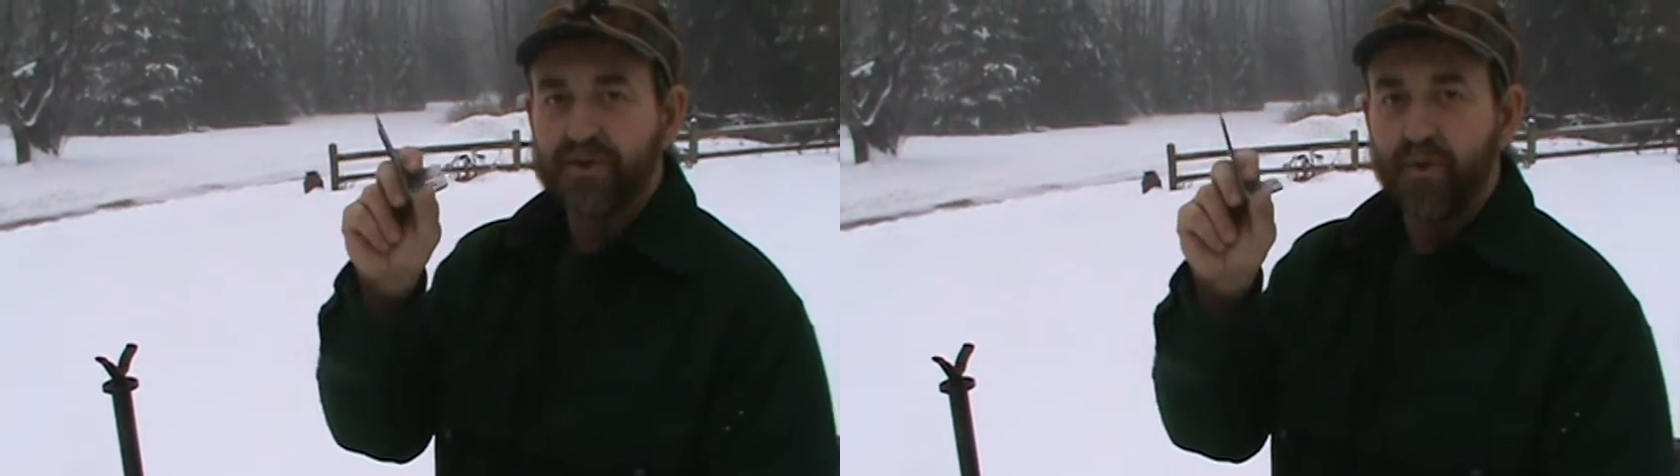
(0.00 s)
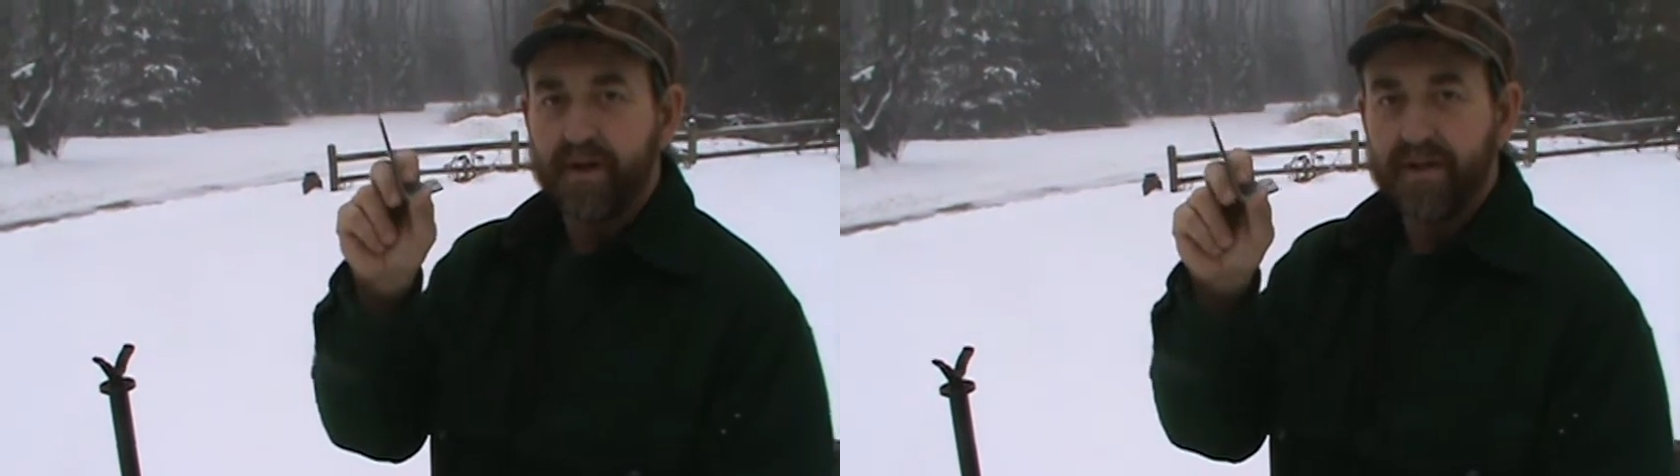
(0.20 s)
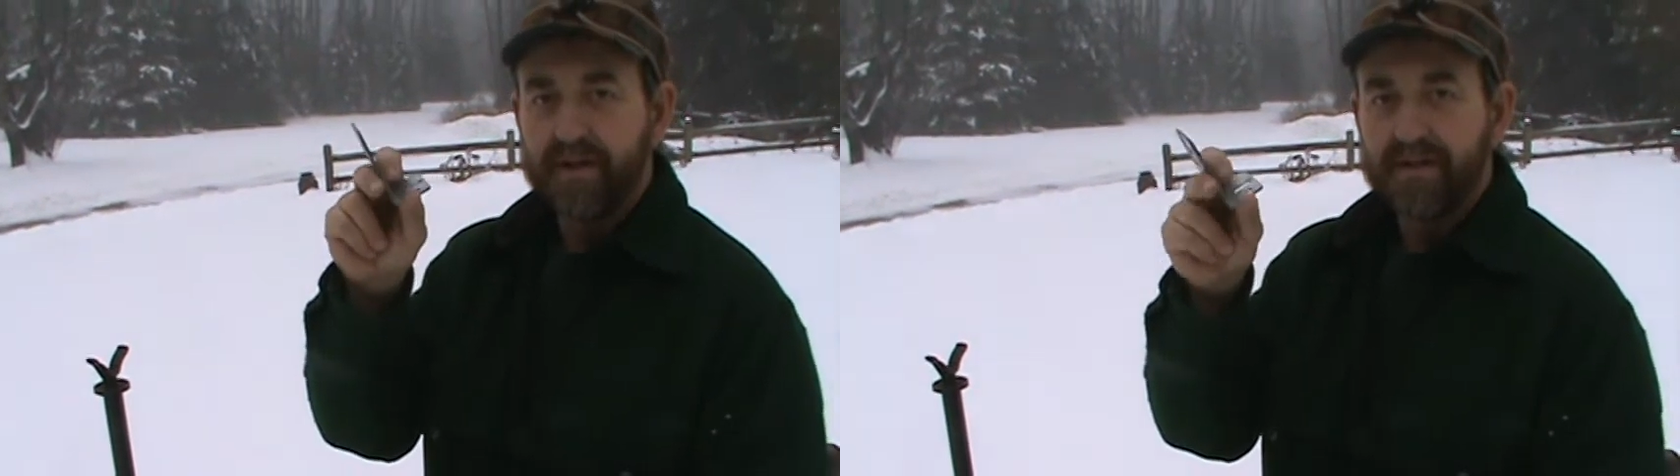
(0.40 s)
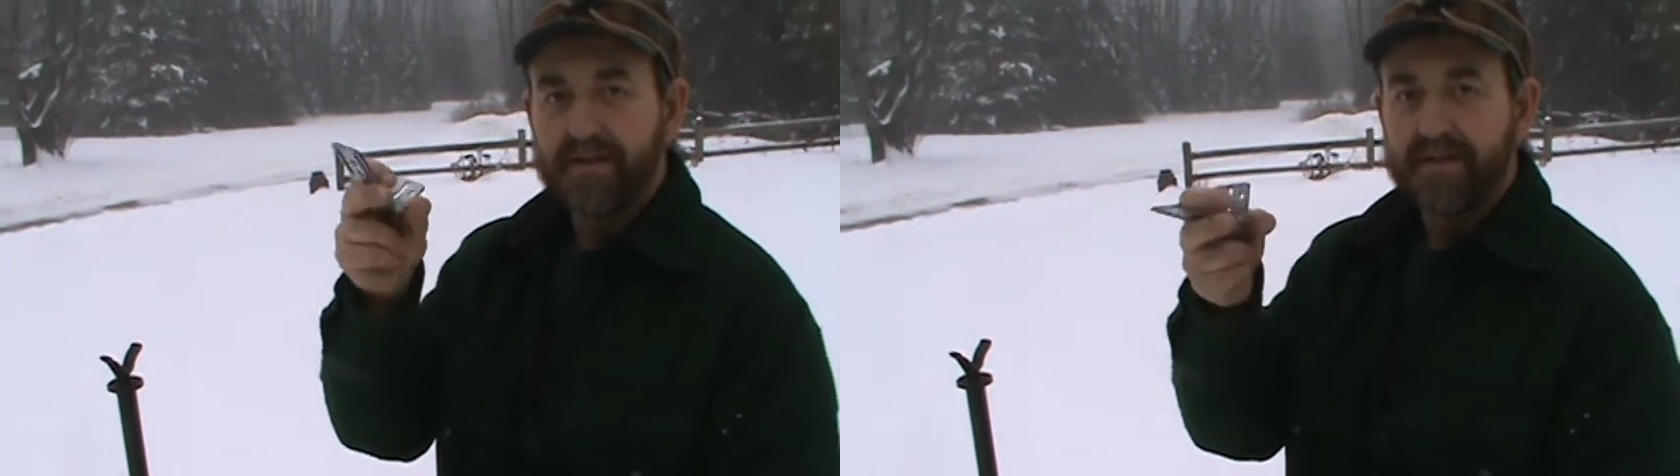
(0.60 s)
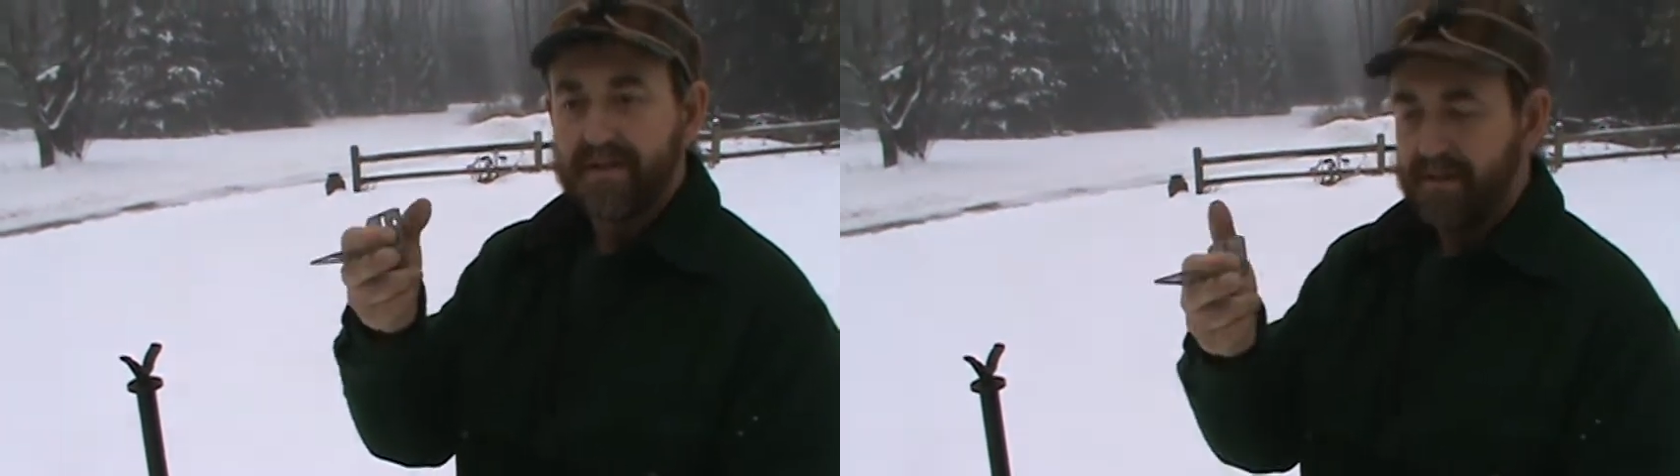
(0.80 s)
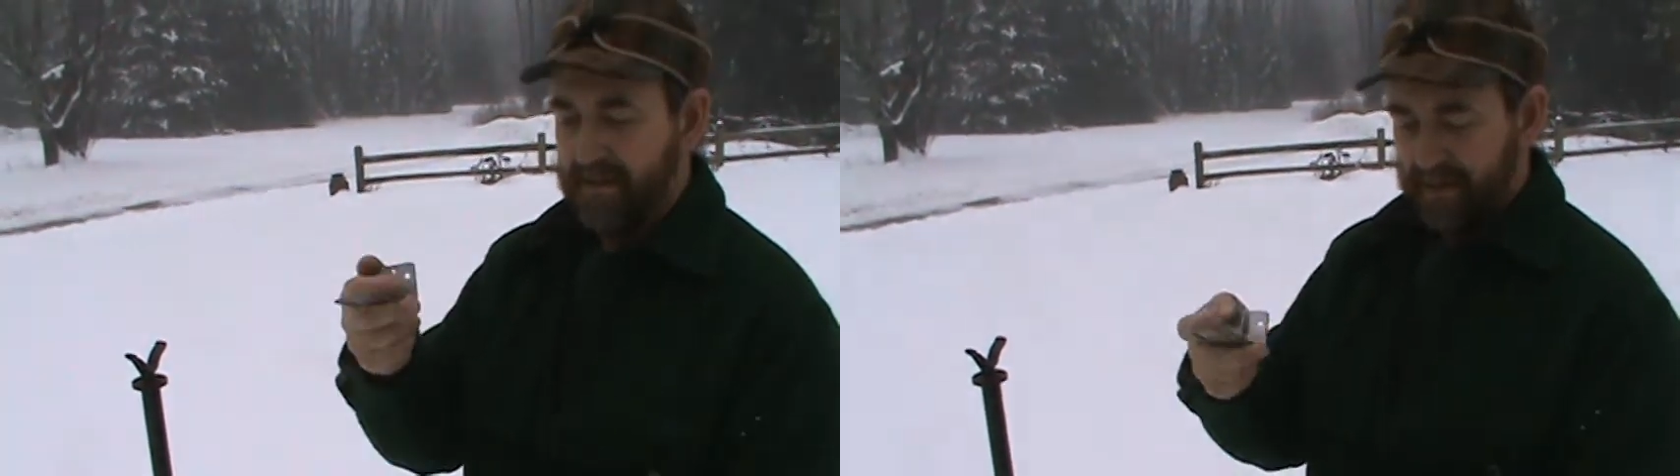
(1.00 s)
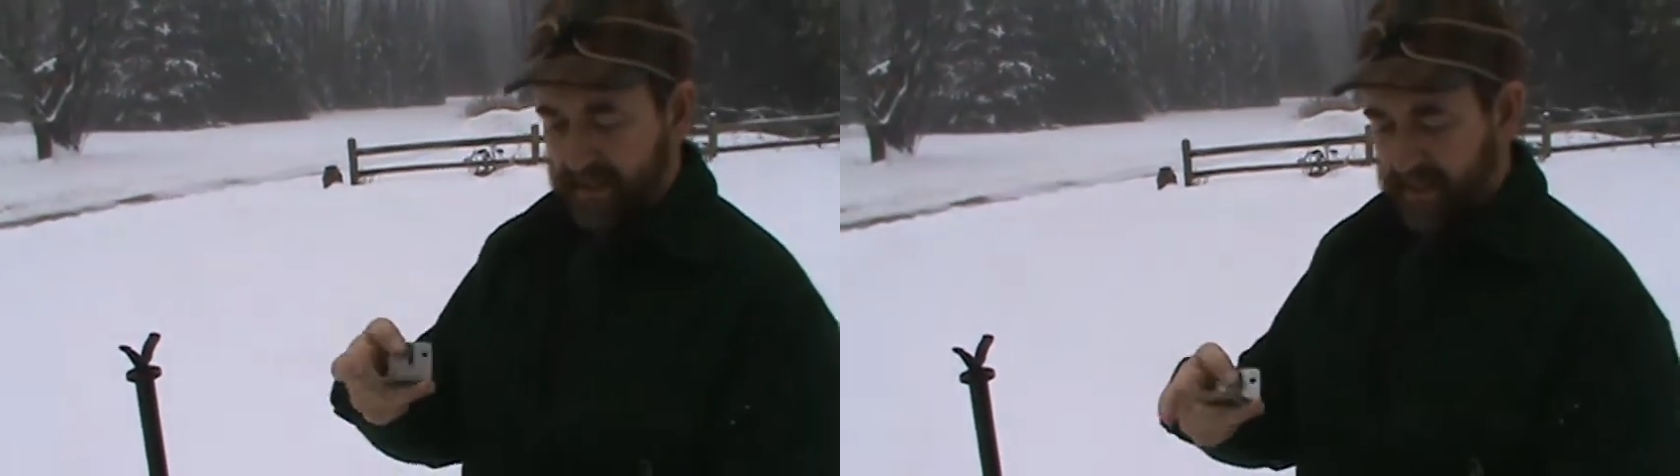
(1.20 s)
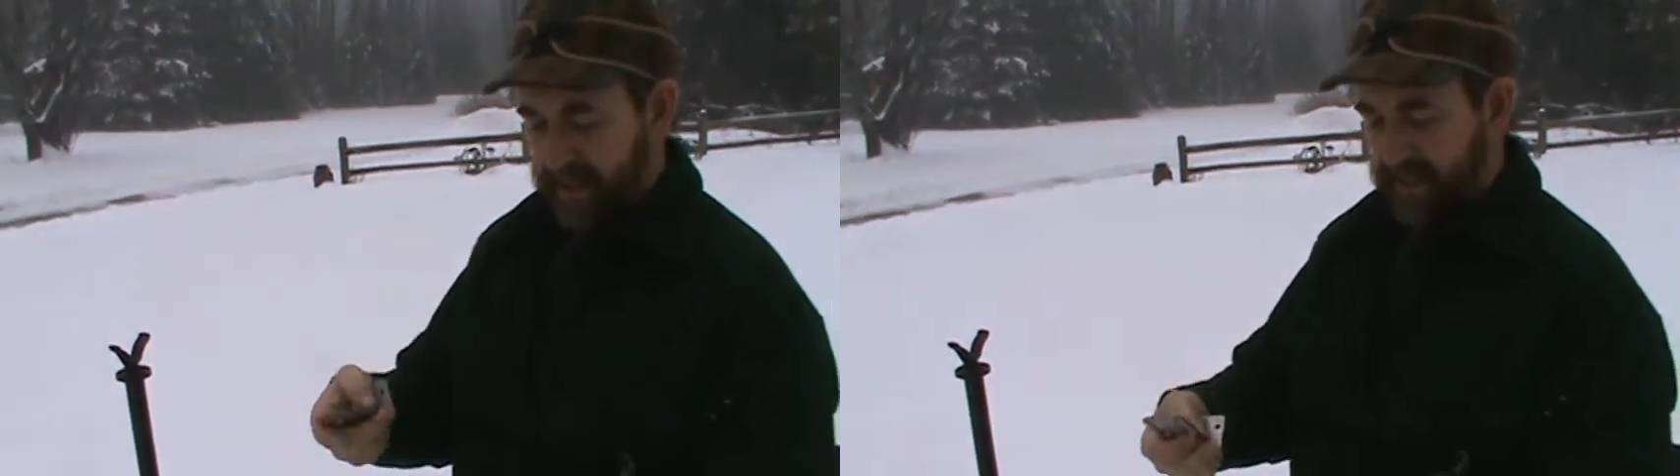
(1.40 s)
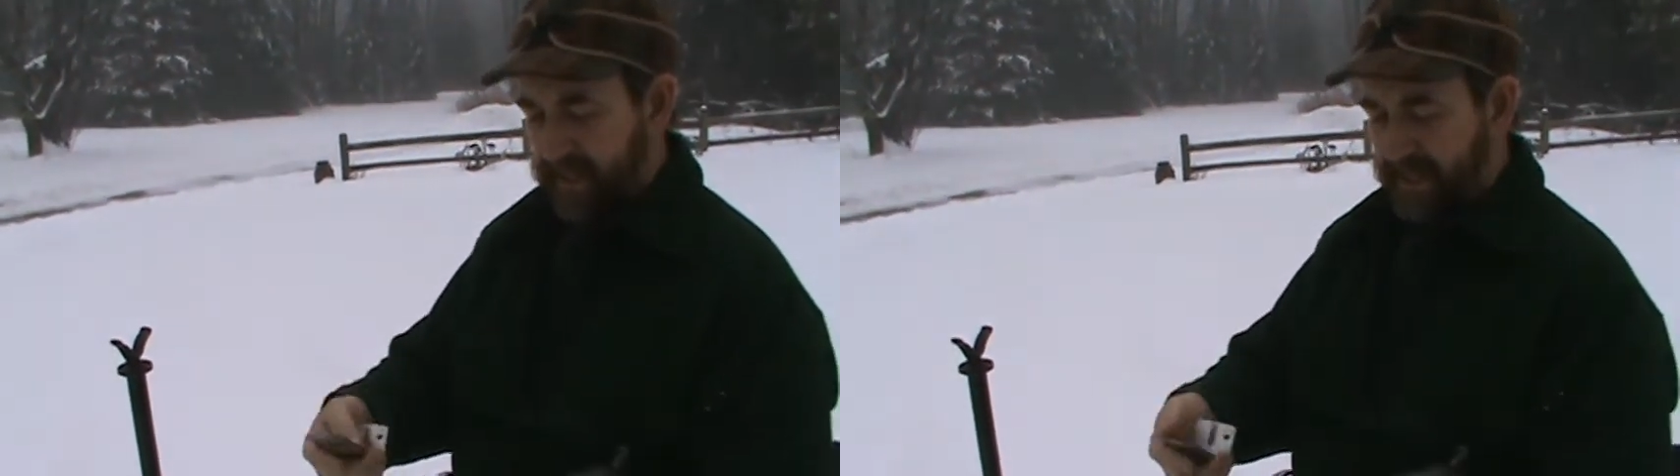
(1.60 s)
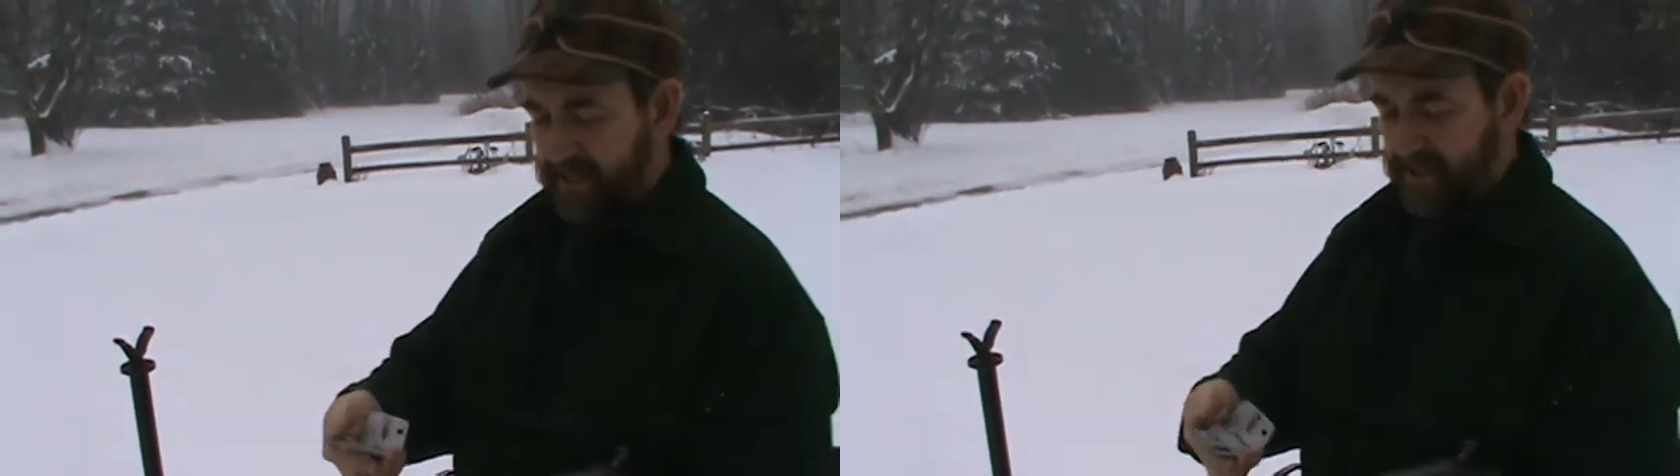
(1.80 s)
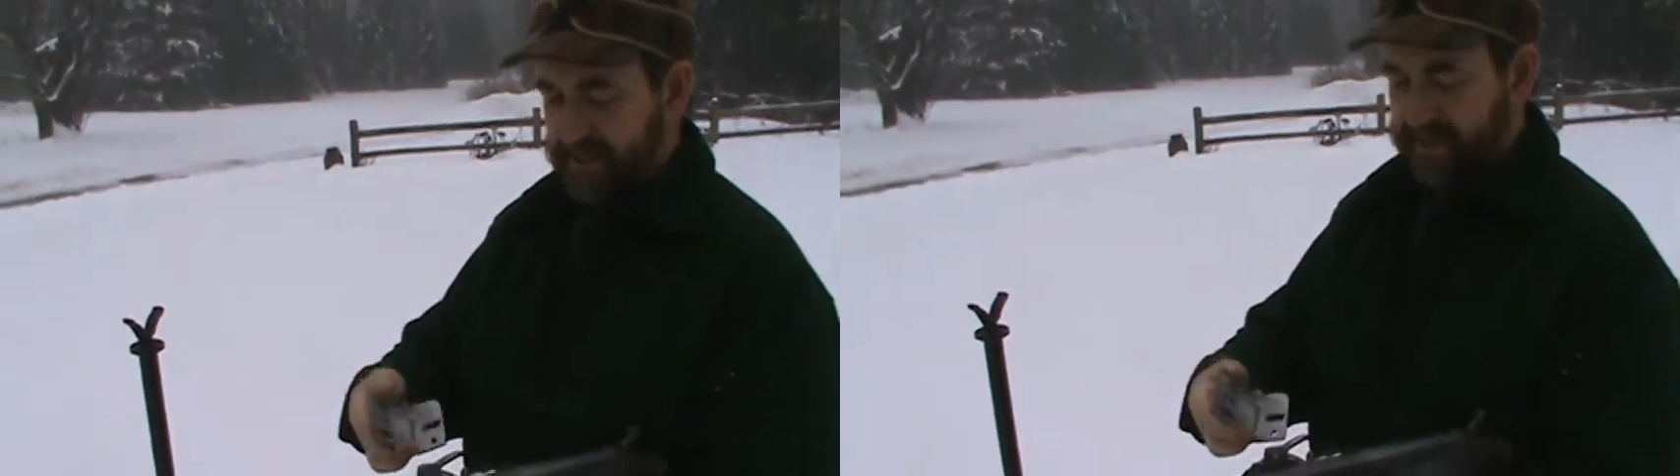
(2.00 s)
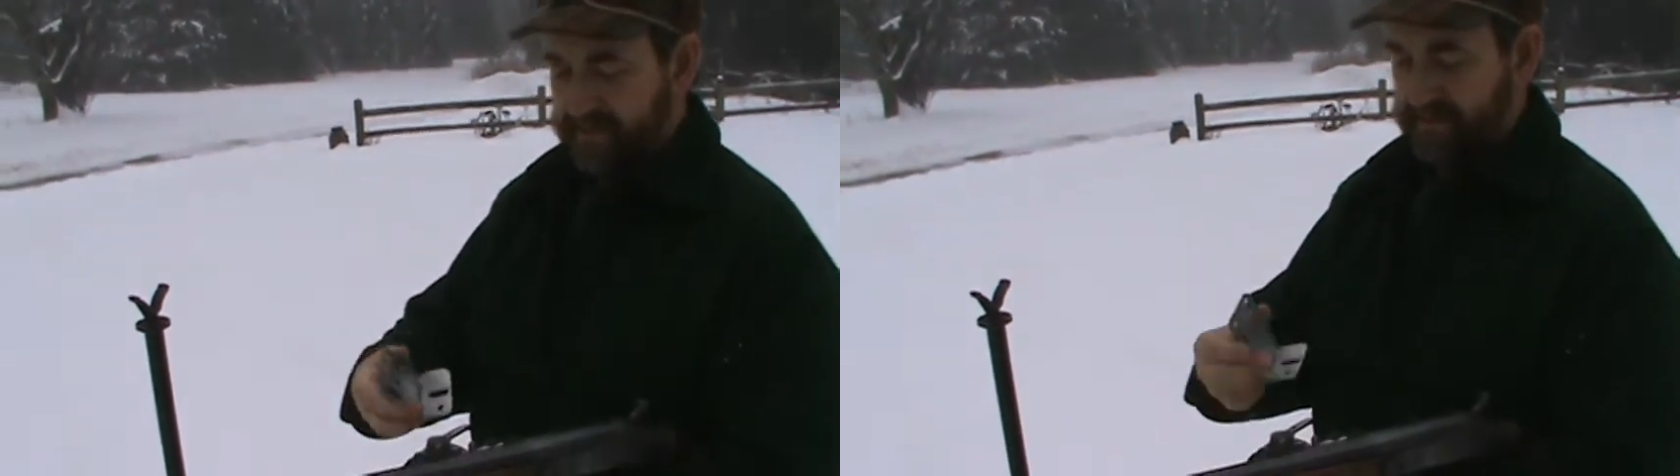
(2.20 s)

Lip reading: door. And then it's